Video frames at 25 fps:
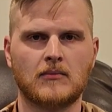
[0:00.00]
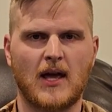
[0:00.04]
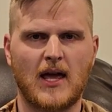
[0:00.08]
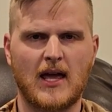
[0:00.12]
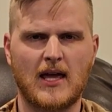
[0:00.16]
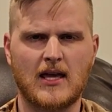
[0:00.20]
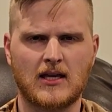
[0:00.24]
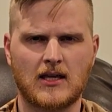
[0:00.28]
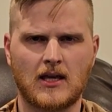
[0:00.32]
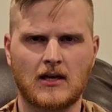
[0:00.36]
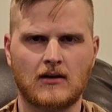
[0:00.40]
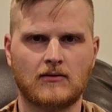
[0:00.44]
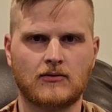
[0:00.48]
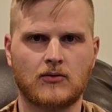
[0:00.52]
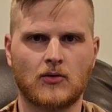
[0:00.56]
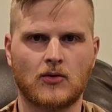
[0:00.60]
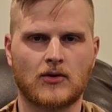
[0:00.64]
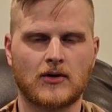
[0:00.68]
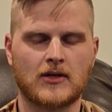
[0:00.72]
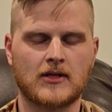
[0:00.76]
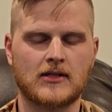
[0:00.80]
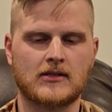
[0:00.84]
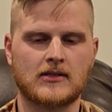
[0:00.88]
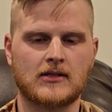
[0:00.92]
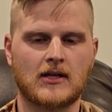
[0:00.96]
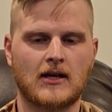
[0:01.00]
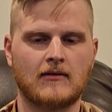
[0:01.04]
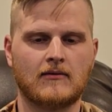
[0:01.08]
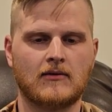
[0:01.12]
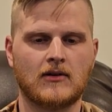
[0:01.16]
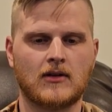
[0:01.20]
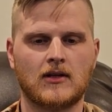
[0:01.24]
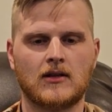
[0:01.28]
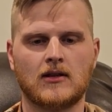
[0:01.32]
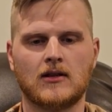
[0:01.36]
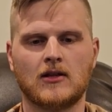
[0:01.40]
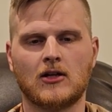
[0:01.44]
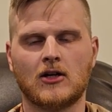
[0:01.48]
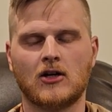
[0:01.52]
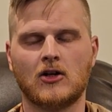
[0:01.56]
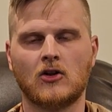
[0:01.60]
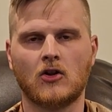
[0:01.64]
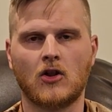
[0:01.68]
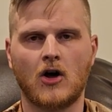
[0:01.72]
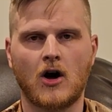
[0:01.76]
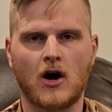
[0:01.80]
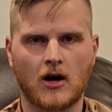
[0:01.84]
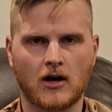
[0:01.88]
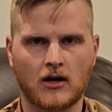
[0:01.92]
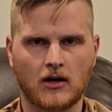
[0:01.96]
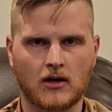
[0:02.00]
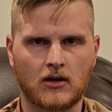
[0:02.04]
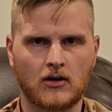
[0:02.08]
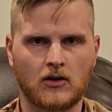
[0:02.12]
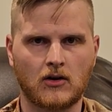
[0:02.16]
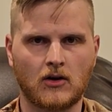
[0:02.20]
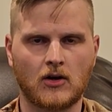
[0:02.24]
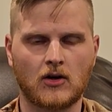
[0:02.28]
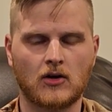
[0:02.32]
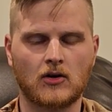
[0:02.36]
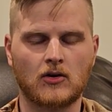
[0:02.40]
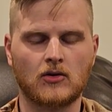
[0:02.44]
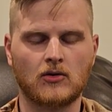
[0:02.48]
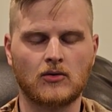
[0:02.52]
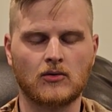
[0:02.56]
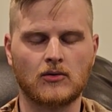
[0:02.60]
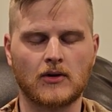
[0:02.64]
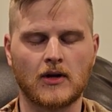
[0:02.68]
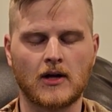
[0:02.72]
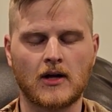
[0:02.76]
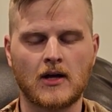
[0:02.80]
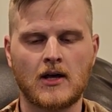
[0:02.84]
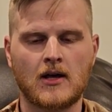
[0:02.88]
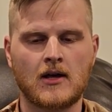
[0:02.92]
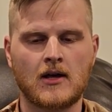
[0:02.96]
AK-47, the Glock clone,